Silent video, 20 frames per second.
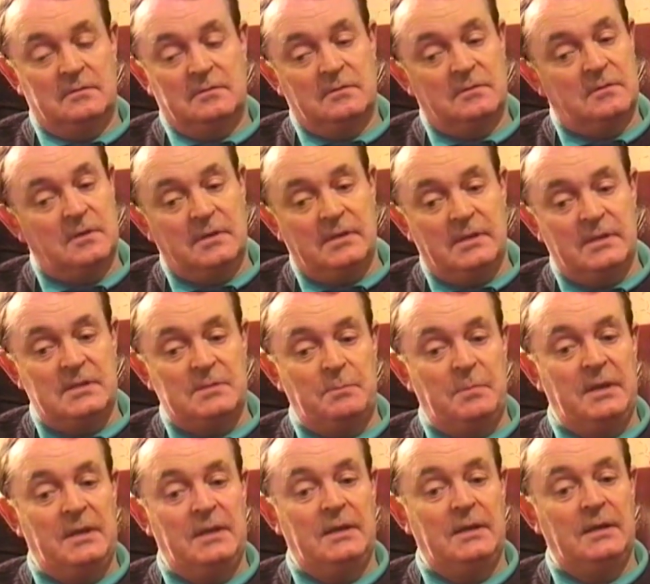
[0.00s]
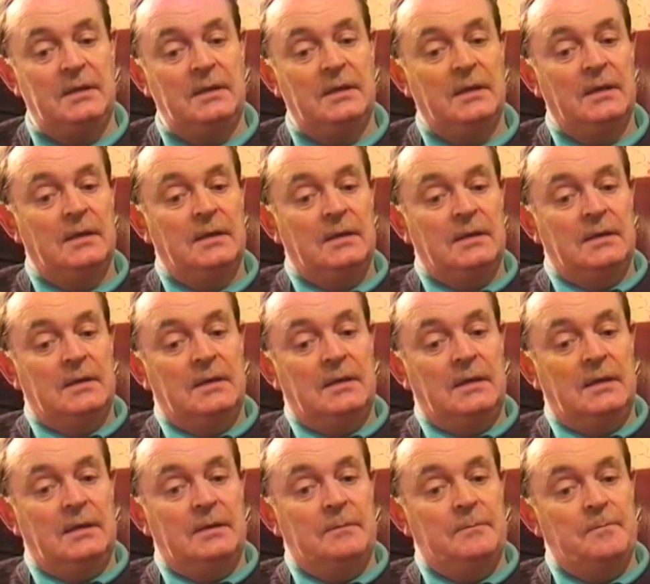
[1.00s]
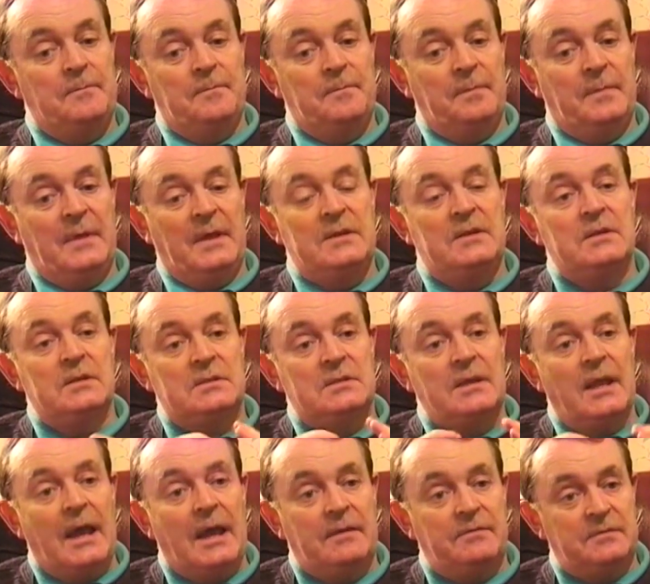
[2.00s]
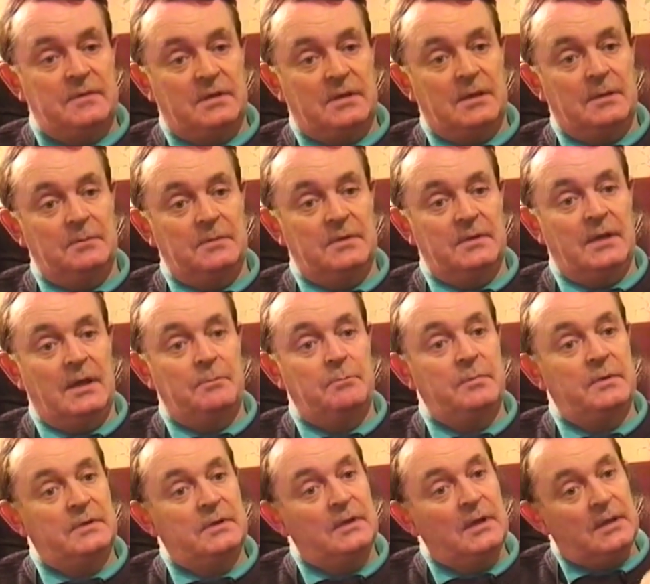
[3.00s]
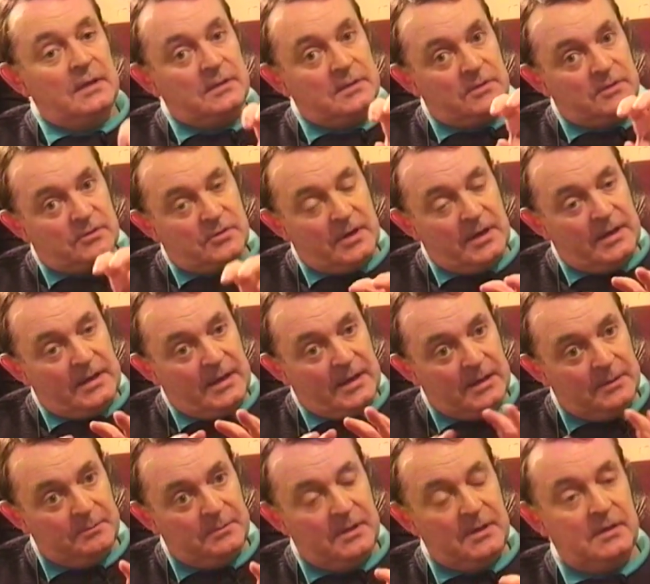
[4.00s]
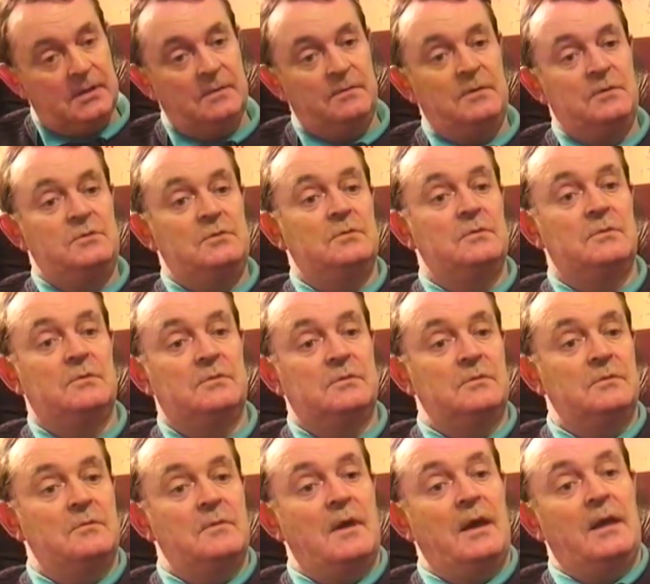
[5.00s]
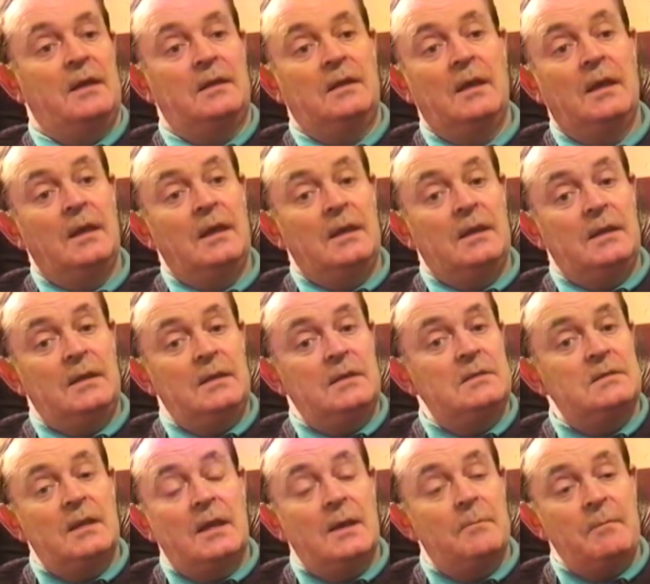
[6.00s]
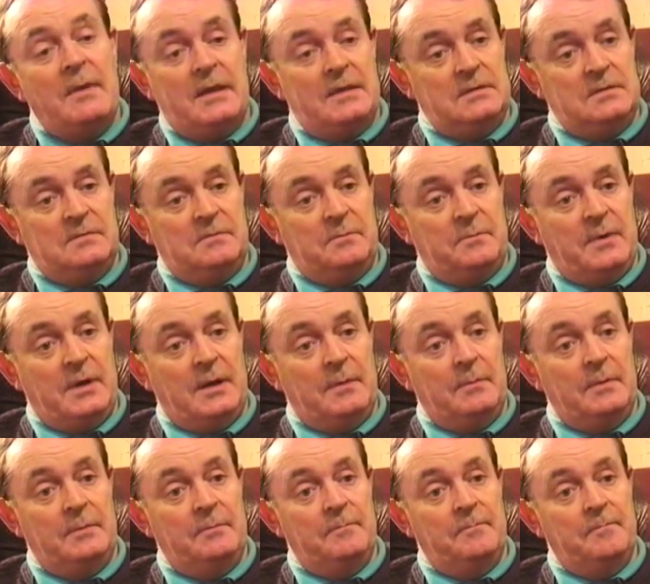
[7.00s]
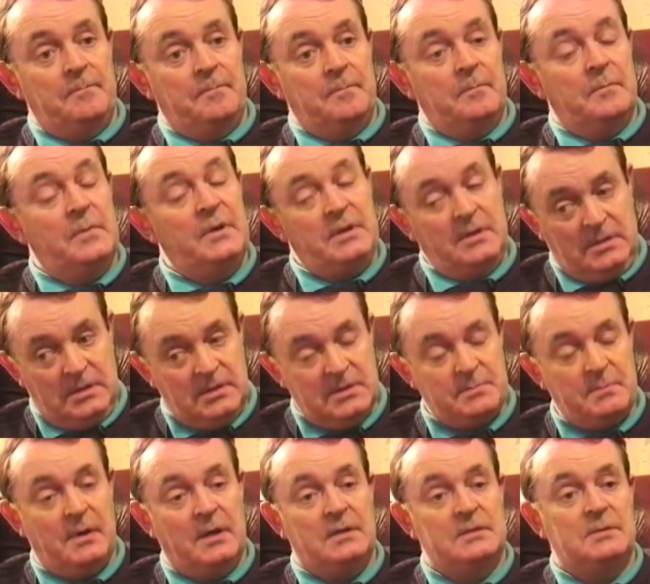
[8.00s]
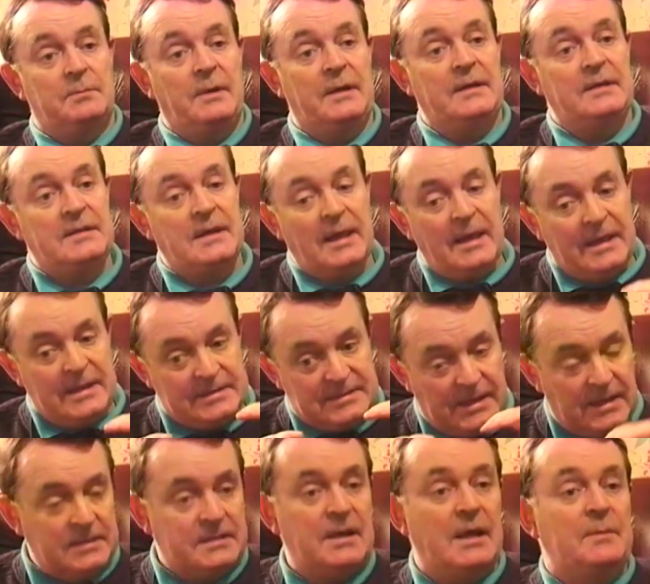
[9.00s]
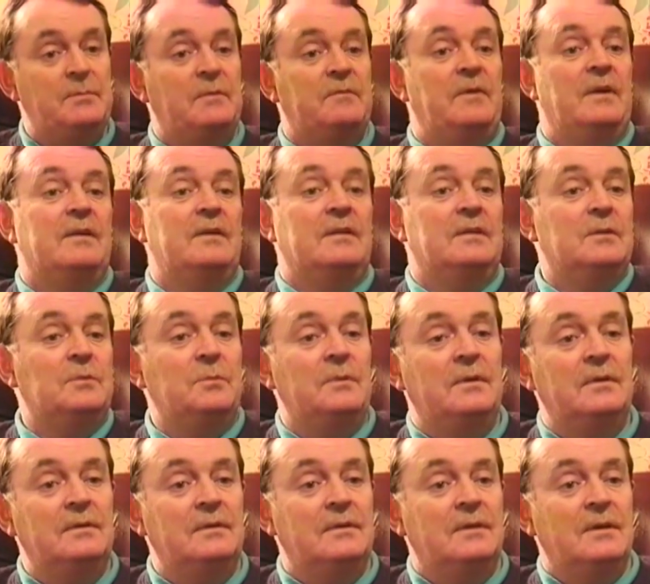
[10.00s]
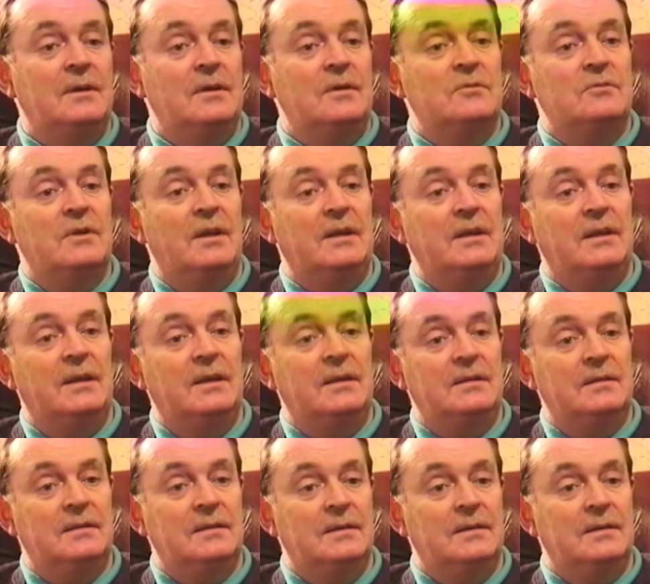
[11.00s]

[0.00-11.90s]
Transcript: Strictly speaking, it doesn't have to come to that, but to try and help the individual through that is a massive problem. But it is possible, and it's that type of area that we try to get